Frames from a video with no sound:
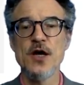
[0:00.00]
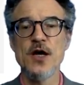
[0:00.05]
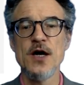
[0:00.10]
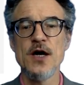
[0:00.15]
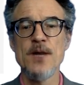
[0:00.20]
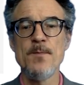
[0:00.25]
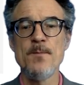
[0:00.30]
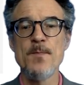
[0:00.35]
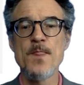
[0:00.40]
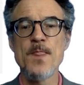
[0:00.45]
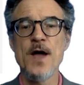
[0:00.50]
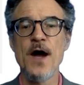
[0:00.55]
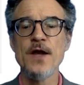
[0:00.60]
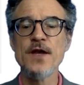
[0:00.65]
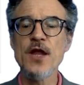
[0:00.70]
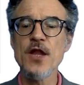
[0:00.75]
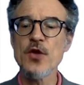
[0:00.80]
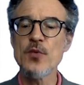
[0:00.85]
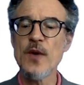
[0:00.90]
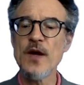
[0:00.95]
Um,
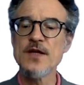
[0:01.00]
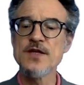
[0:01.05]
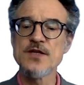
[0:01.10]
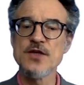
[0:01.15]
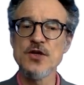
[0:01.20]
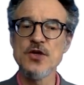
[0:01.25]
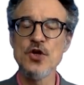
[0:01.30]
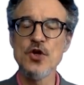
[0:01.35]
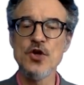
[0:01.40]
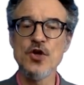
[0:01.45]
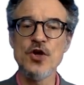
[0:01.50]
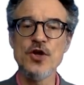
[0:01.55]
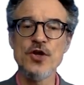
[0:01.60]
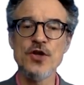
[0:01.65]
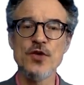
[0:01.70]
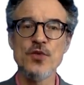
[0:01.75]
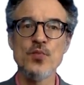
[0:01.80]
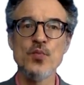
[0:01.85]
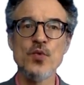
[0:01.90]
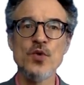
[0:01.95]
another way to look
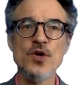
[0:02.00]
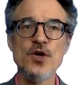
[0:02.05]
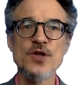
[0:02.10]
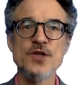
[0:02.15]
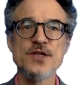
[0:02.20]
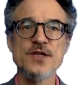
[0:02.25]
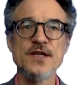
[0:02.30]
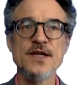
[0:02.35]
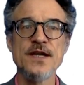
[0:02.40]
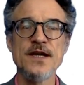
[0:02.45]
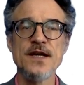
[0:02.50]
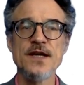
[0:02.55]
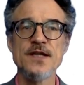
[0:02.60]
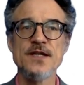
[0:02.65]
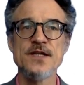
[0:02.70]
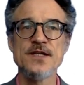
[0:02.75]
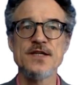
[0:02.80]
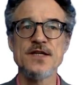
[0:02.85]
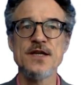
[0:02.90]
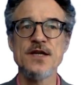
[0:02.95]
at the words in
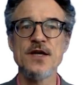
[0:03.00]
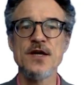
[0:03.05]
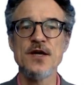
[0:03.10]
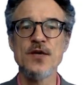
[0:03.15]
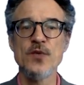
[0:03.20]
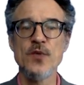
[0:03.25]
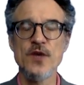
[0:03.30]
English is in a,